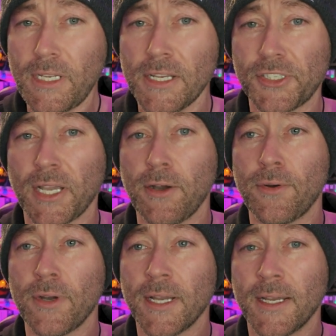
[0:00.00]

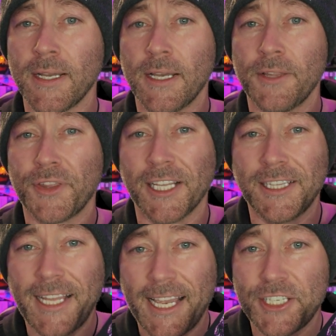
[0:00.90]
So the
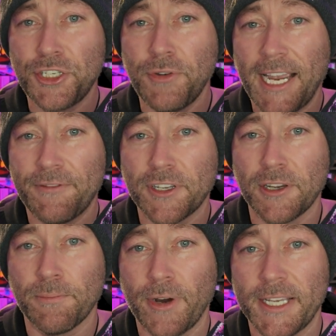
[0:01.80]
less you have to
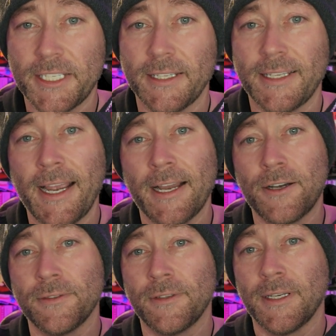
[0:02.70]
compress it
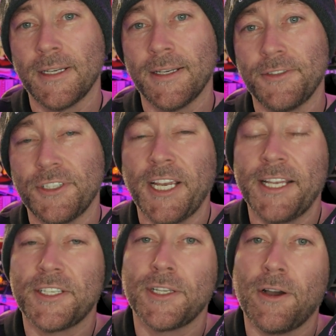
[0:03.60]
down, the
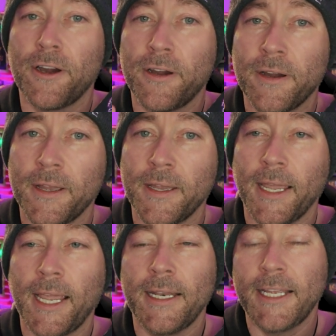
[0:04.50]
chances are,
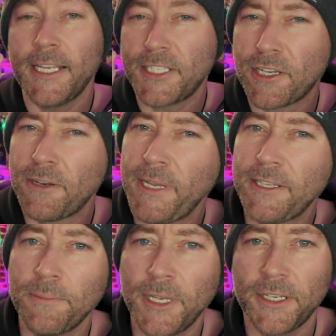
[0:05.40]
and it's going to be
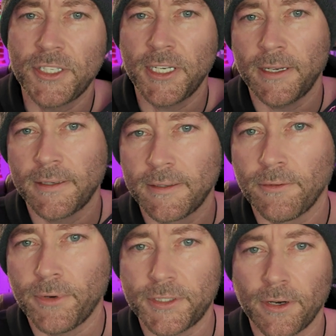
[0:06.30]
diminishing
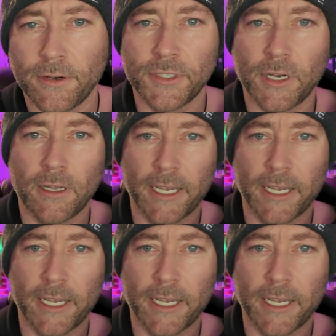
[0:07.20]
returns, y'all.